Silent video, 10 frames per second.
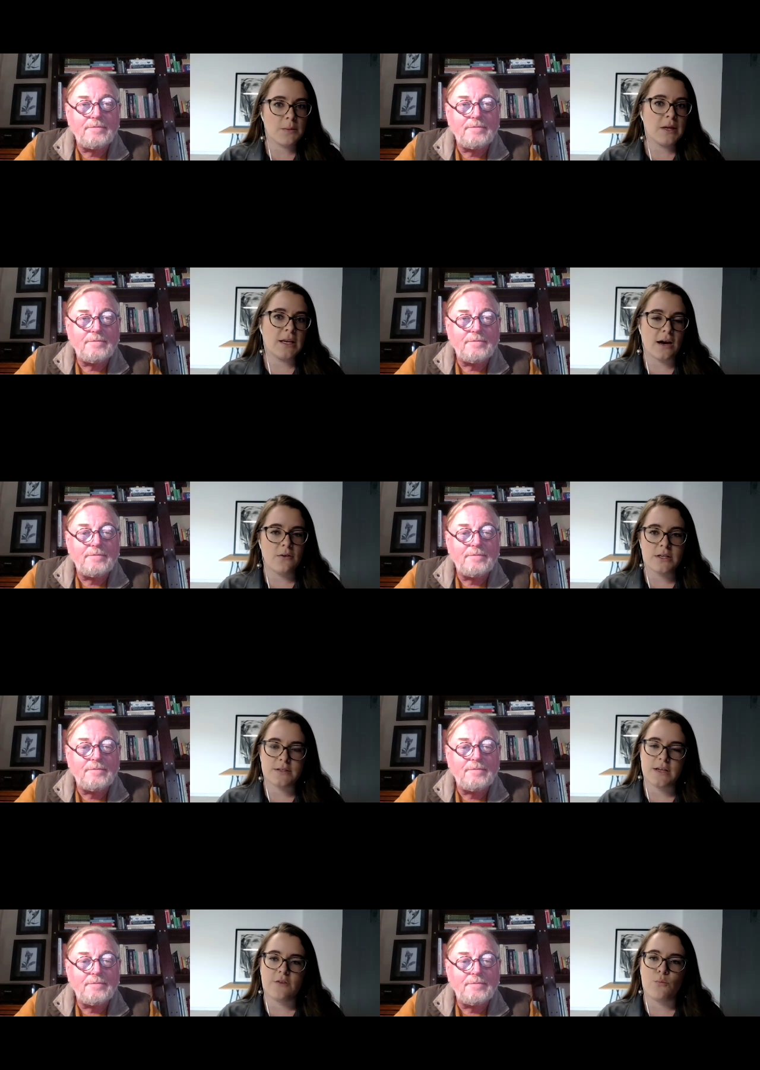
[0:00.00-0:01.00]
Speaker 1: me now is
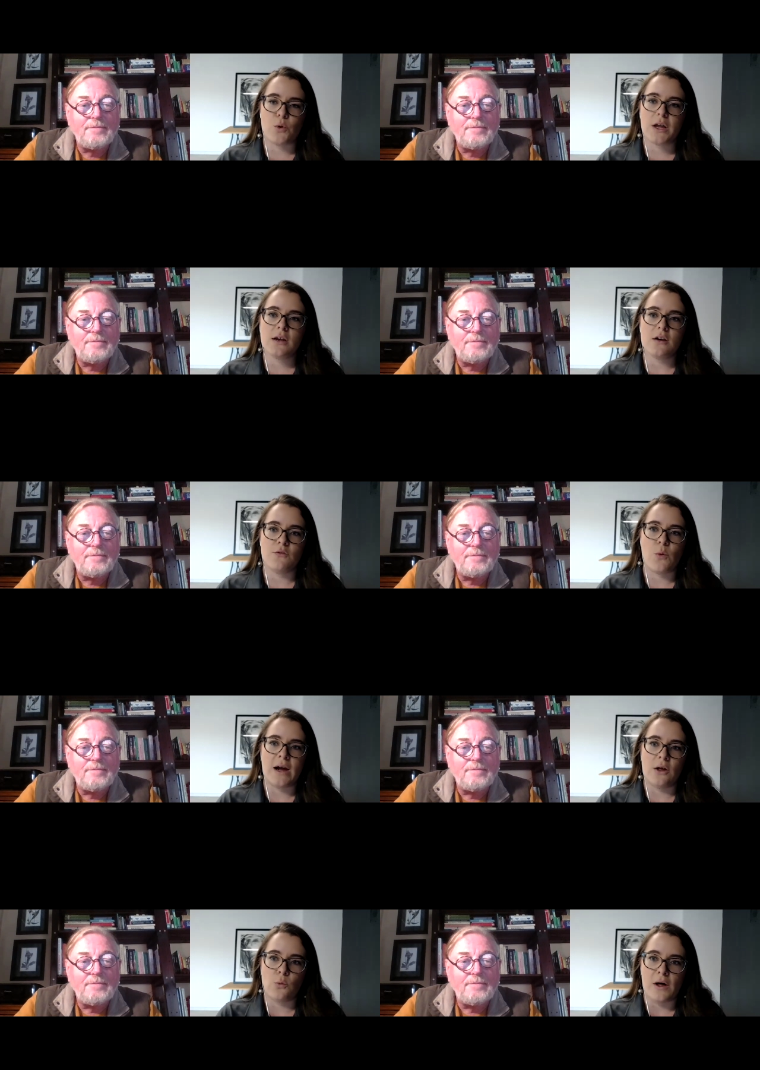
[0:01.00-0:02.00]
Dave Morgan of
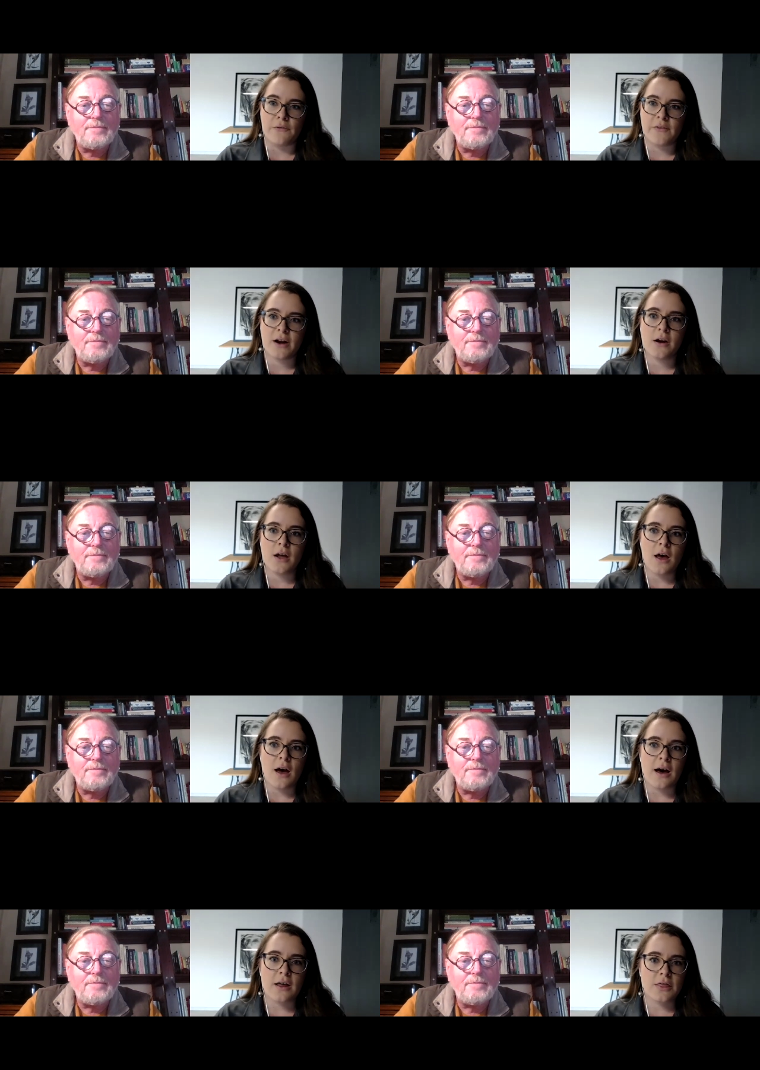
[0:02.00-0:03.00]
Wild Welfare.
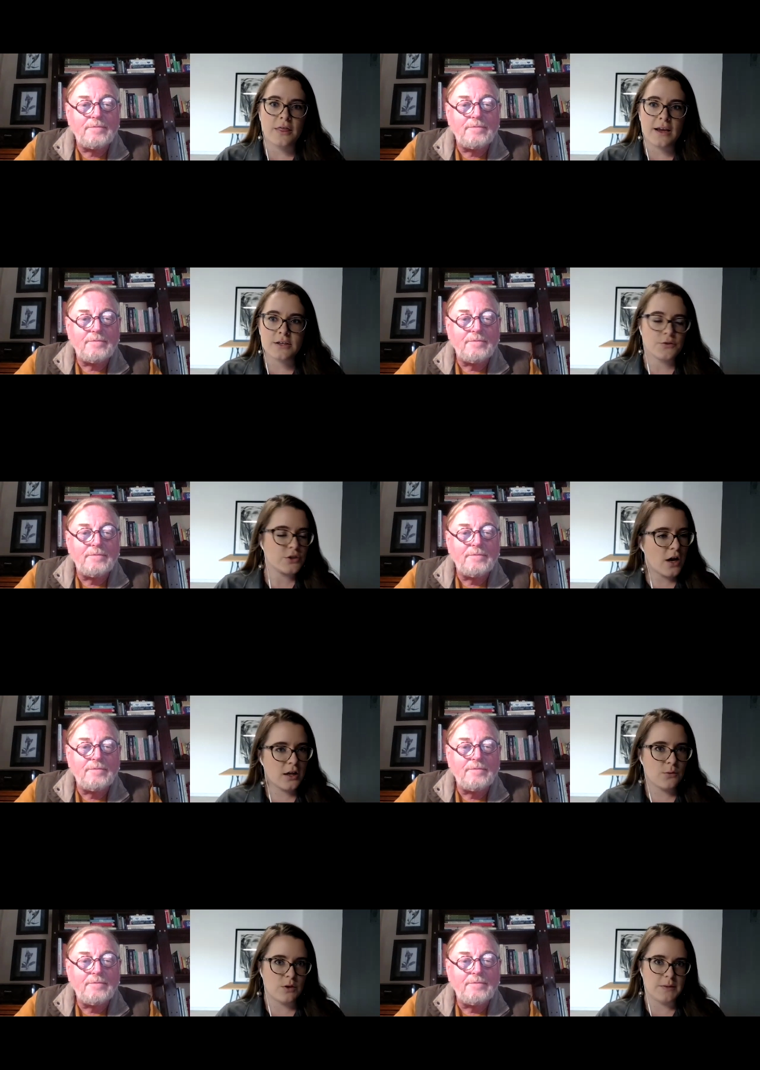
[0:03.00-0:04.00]
Thanks for
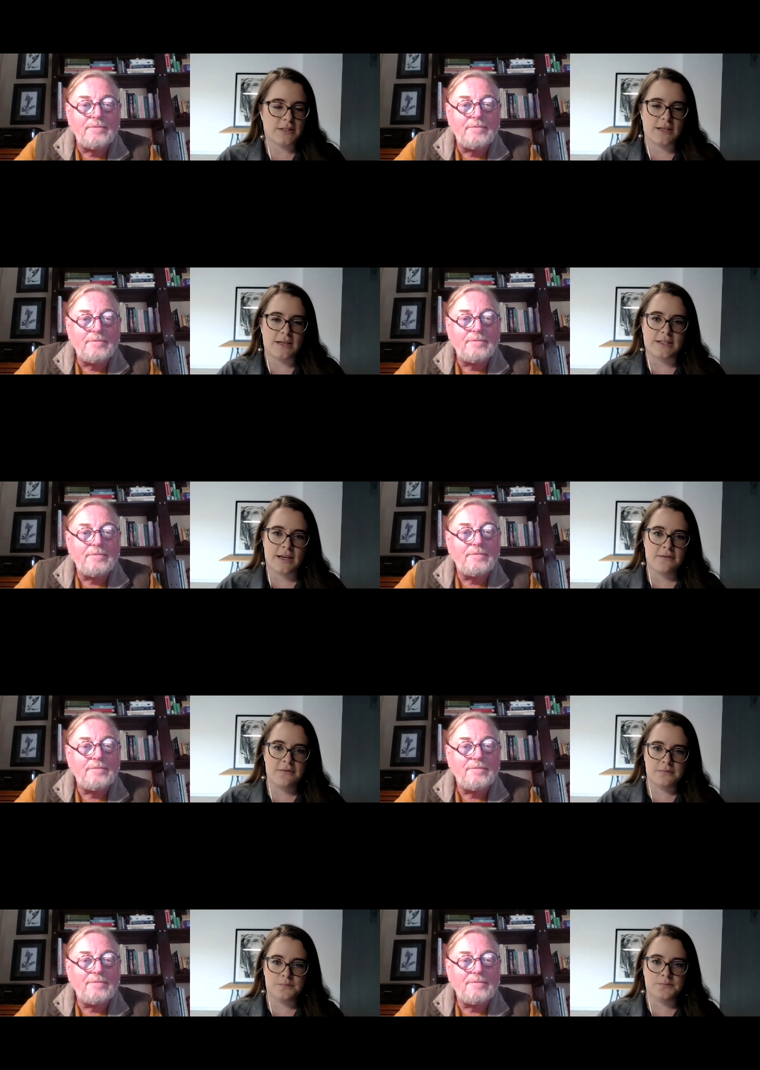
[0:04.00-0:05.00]
talking with me today, Dave.
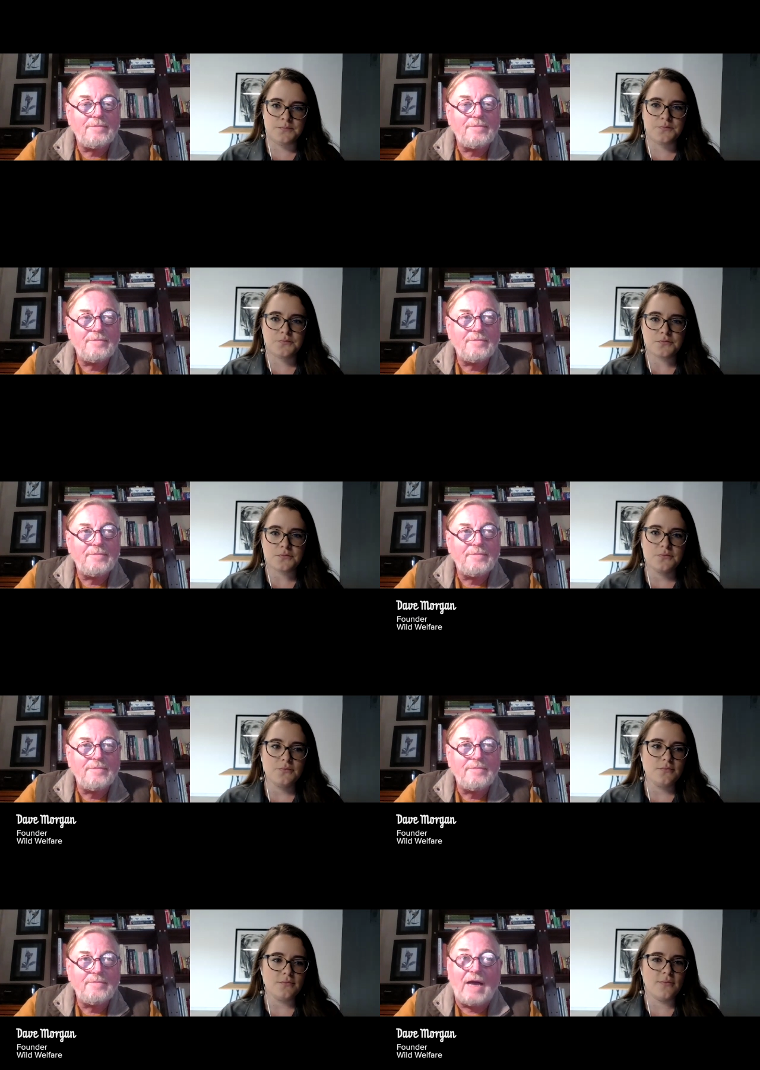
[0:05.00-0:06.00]

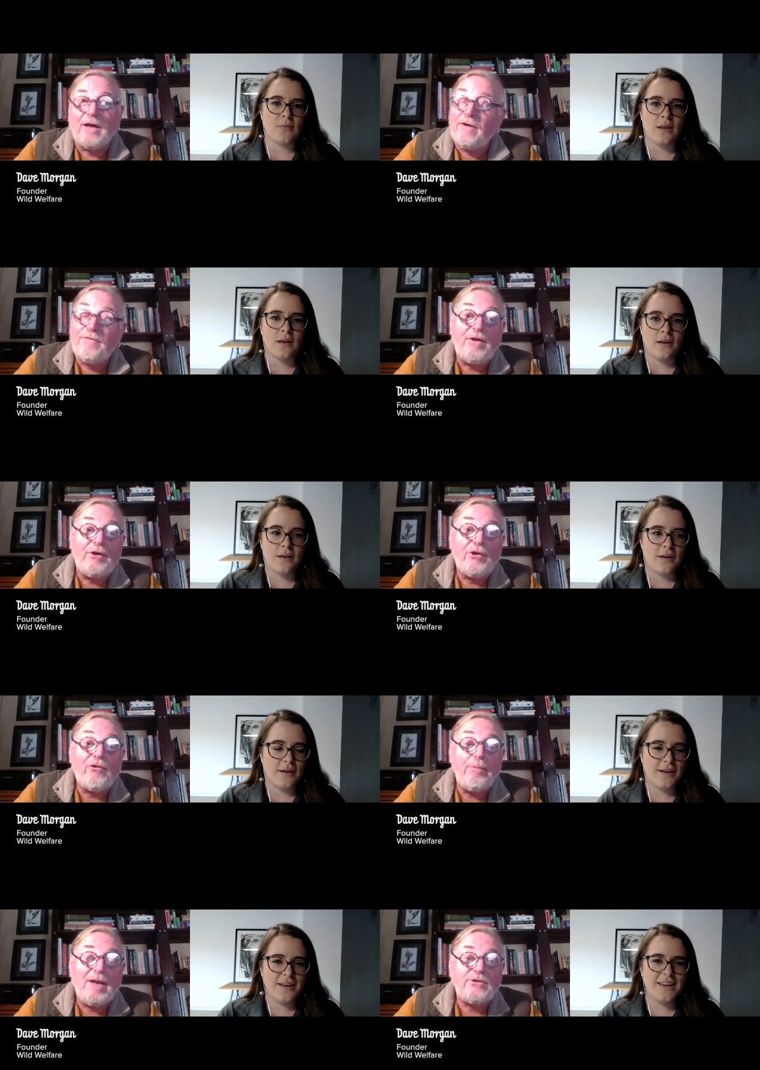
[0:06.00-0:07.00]
Speaker 2: A very
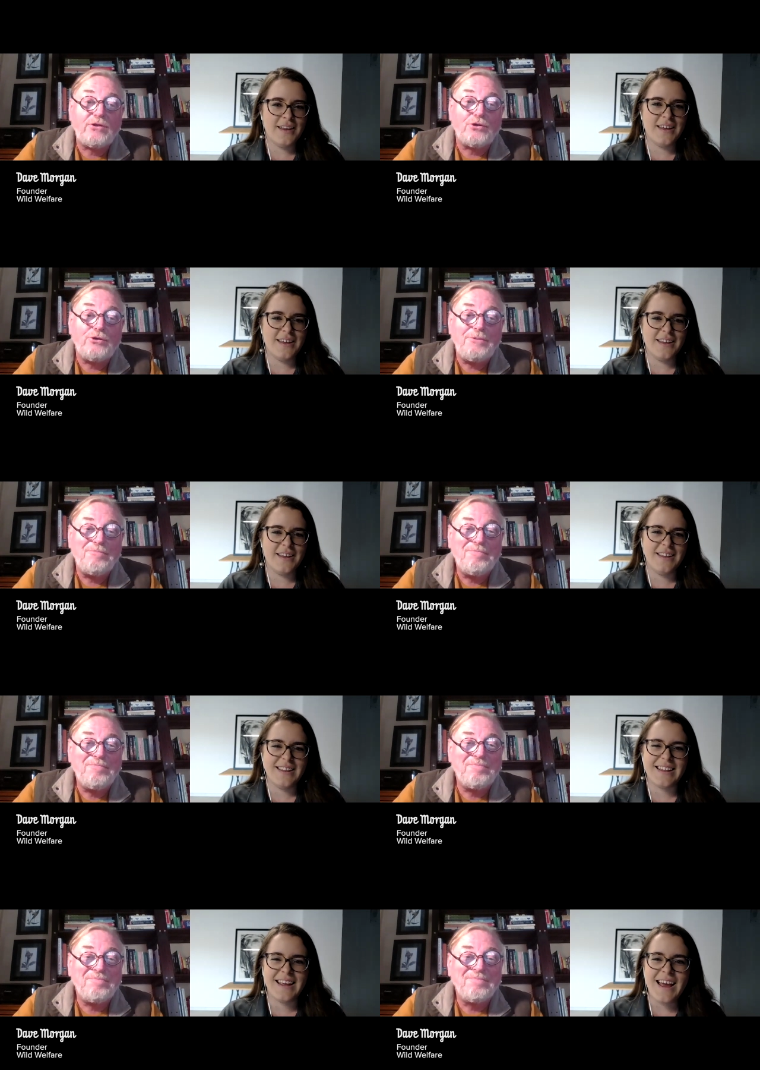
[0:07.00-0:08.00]
great pleasure, Joy.
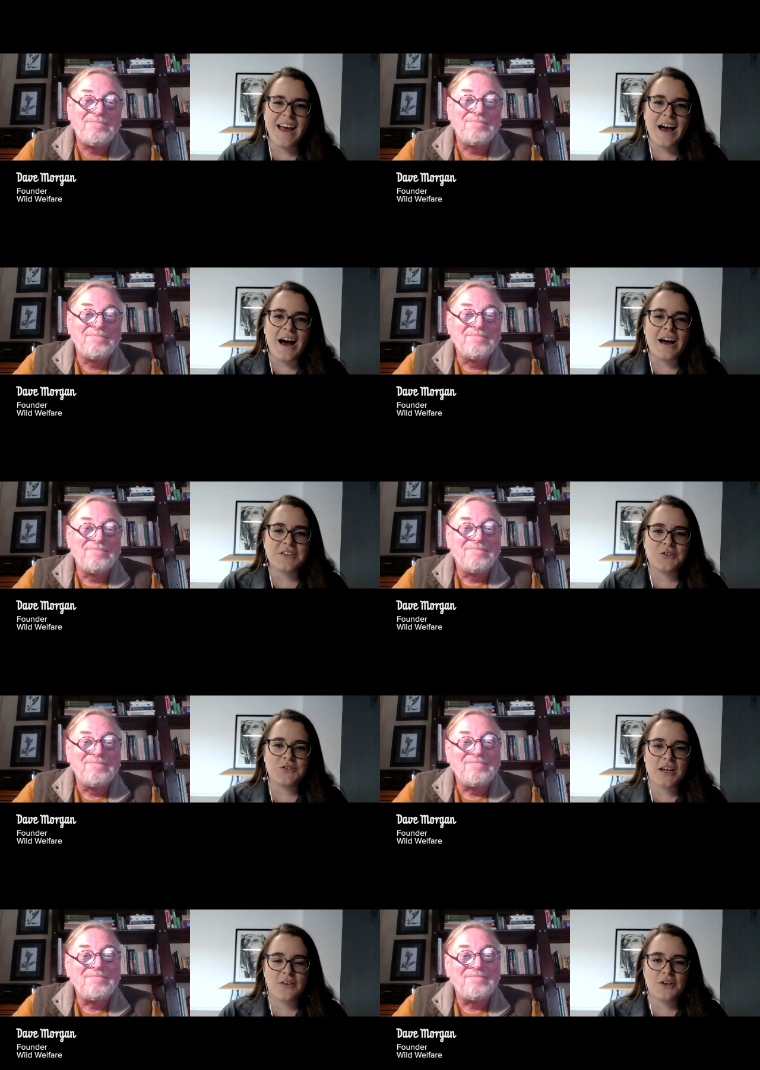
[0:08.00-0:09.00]
Speaker 1: So
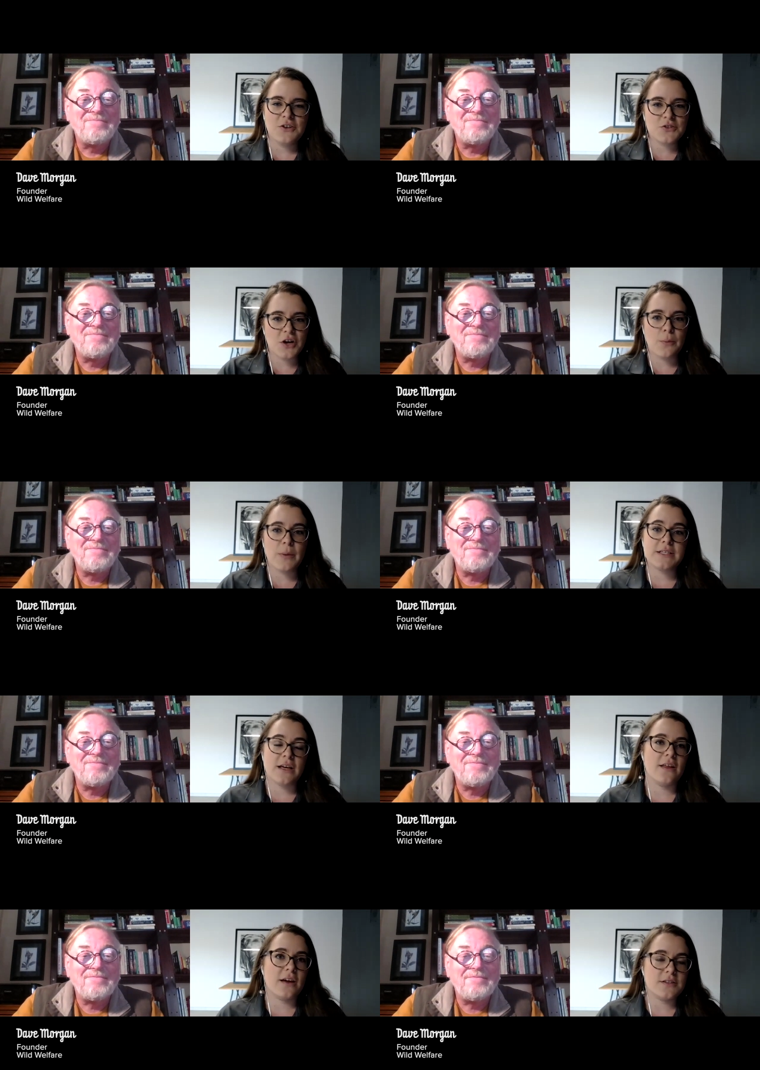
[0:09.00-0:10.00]
Dave, can you start by
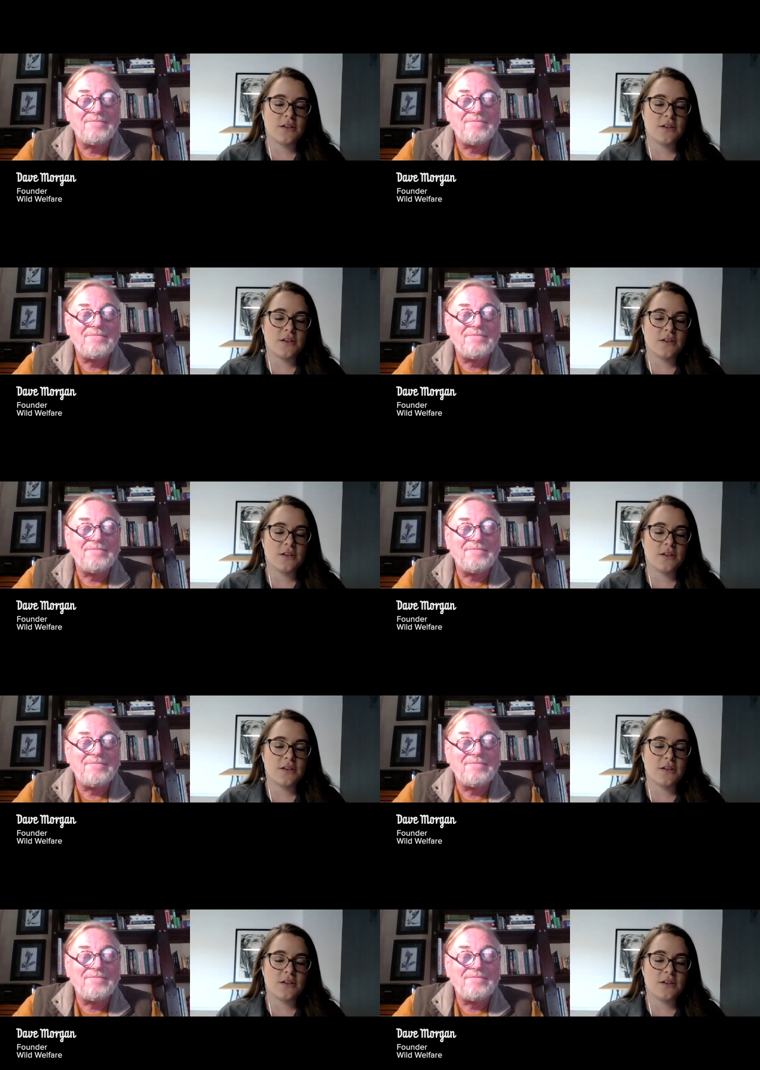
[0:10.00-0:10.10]
telling us a